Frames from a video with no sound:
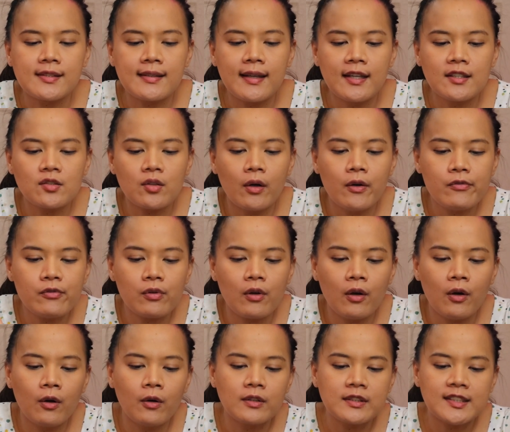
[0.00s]
It's
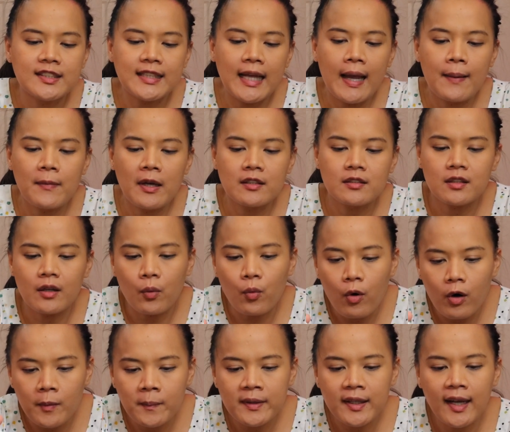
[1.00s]
also same as a
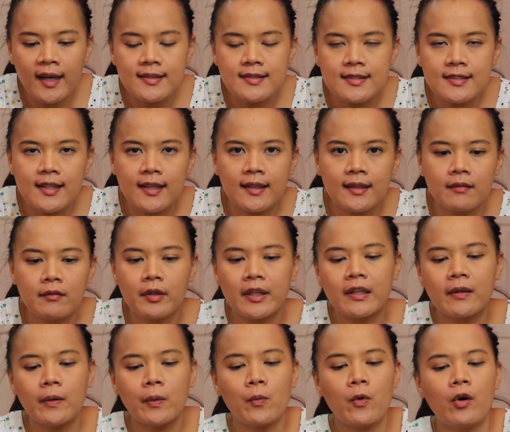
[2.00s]
worm casting,
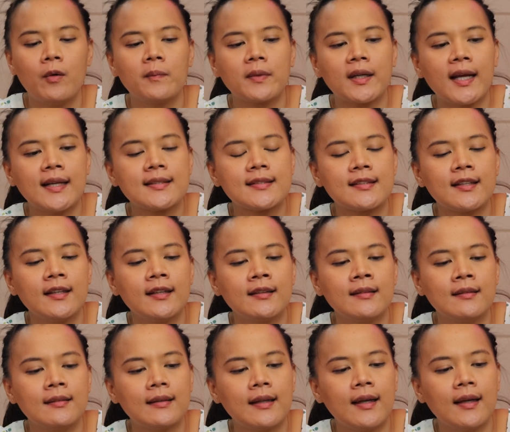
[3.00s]
liquid worm
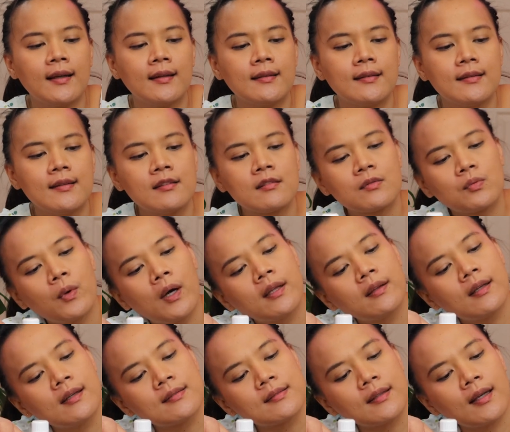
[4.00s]
casting, and this
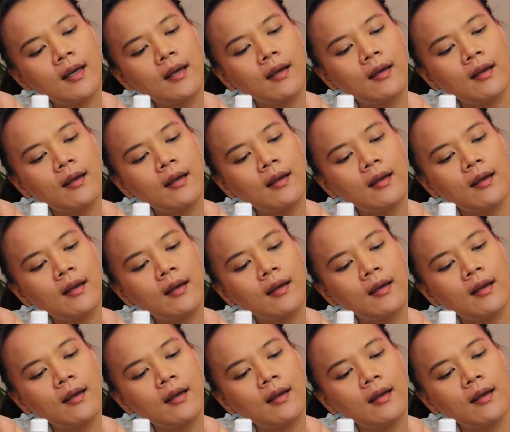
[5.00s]
one is